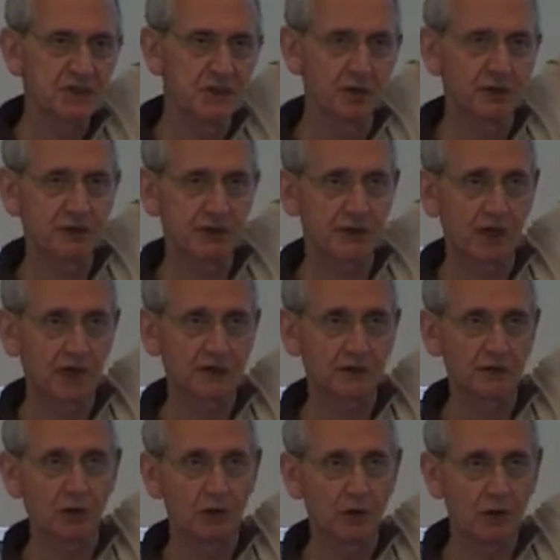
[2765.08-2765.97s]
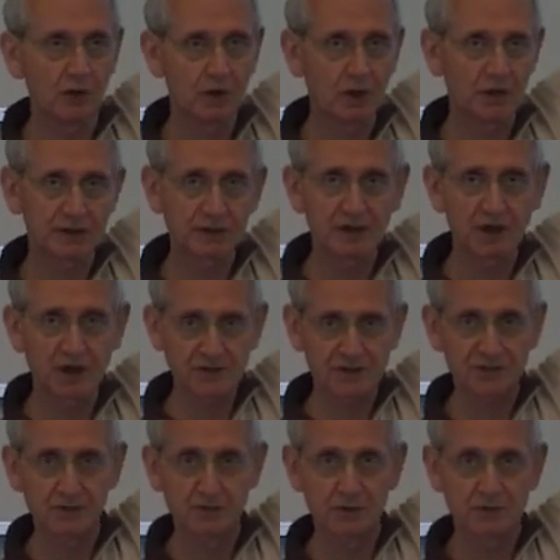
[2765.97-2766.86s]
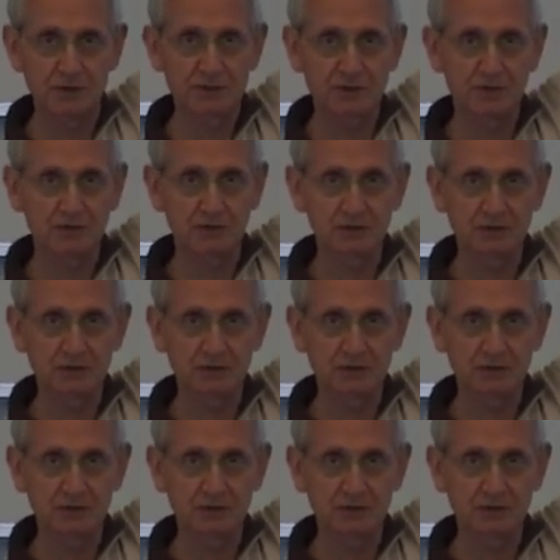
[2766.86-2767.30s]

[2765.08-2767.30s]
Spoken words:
of CATFO are the customers.